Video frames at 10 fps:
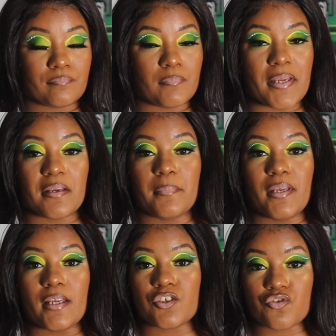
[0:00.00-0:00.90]
making
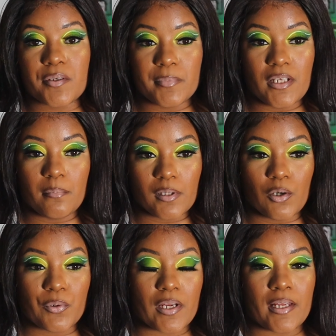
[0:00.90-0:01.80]
me extremely
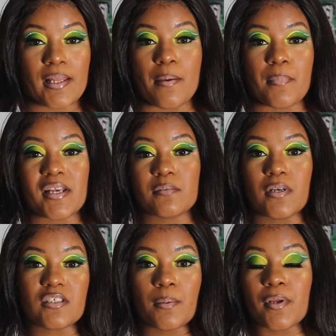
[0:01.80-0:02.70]
bloated, that makes
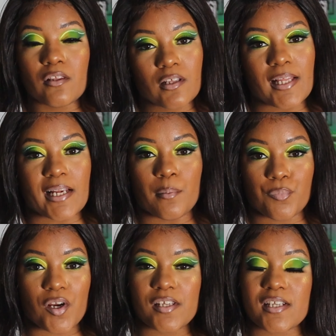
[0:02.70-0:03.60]
my stomach look like I'm
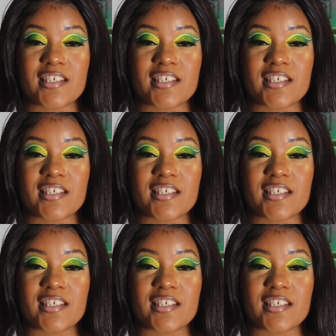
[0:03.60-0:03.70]
pregnant,